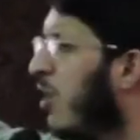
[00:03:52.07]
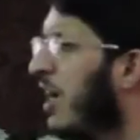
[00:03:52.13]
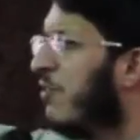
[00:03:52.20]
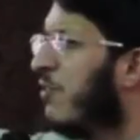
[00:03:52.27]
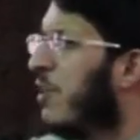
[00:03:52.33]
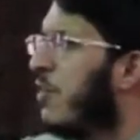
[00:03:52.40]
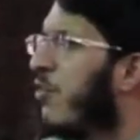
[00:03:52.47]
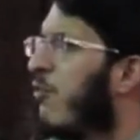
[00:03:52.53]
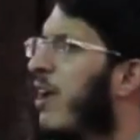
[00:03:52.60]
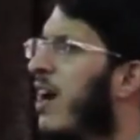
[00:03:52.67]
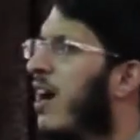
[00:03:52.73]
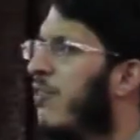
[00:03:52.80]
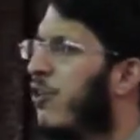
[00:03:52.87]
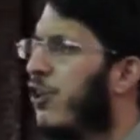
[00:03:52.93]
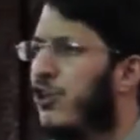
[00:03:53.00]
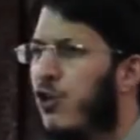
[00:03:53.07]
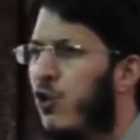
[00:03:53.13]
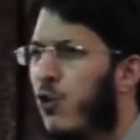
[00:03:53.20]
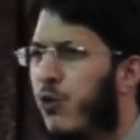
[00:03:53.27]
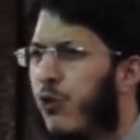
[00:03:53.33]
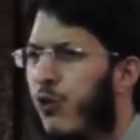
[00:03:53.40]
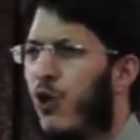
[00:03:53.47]
200, 300
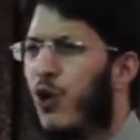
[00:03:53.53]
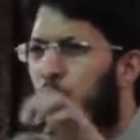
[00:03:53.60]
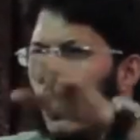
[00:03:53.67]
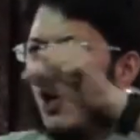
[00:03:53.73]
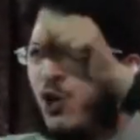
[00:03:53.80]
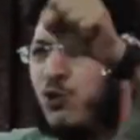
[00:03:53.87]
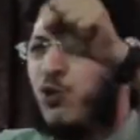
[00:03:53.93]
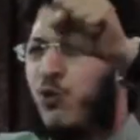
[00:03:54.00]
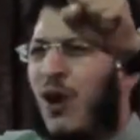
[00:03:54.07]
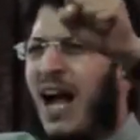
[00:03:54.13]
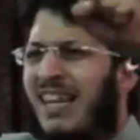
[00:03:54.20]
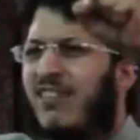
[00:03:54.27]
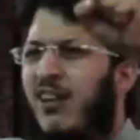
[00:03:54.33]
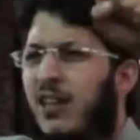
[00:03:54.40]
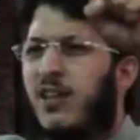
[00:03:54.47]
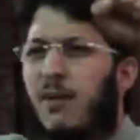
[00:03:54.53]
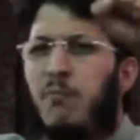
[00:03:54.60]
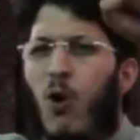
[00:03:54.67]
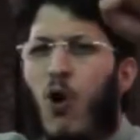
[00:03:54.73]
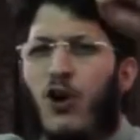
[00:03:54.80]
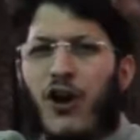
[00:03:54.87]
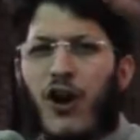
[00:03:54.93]
youth to rattle
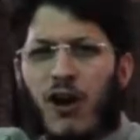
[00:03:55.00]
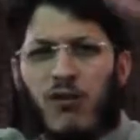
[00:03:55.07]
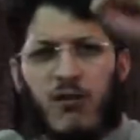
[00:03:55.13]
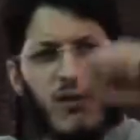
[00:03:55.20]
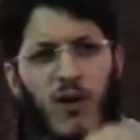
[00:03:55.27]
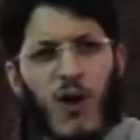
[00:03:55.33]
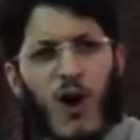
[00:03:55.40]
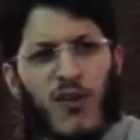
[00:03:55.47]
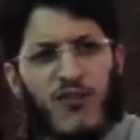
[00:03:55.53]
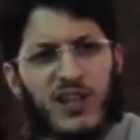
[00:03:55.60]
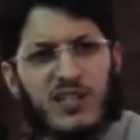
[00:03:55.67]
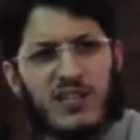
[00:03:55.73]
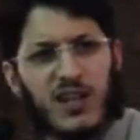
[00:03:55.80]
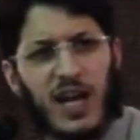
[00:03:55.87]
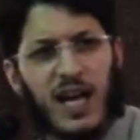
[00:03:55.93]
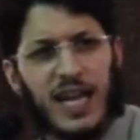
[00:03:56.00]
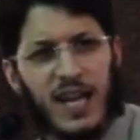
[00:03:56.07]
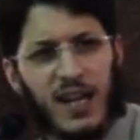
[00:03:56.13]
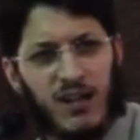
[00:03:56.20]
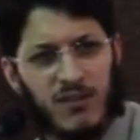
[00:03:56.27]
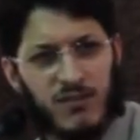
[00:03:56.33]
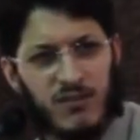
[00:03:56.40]
the border of
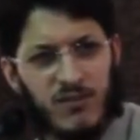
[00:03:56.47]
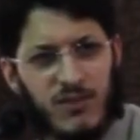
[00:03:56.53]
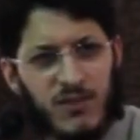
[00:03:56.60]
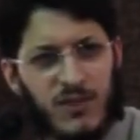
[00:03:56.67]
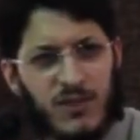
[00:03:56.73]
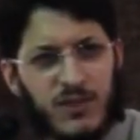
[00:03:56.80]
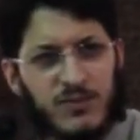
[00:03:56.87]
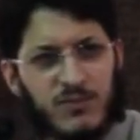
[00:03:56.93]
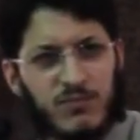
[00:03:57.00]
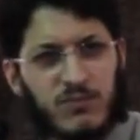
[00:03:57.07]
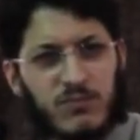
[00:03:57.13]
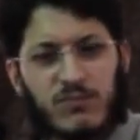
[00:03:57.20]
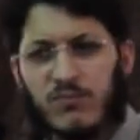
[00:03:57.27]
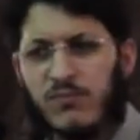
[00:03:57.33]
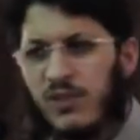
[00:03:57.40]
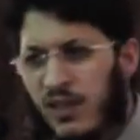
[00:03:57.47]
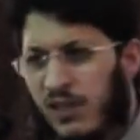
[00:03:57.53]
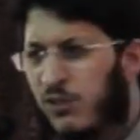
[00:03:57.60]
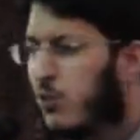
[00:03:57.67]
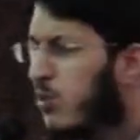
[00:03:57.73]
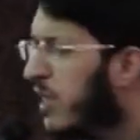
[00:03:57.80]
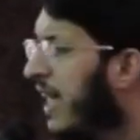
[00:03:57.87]
Israel,
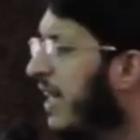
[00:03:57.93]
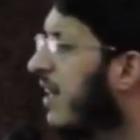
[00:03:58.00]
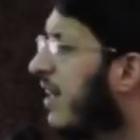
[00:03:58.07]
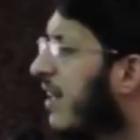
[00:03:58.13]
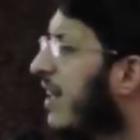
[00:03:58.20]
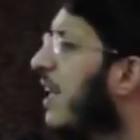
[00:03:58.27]
to send a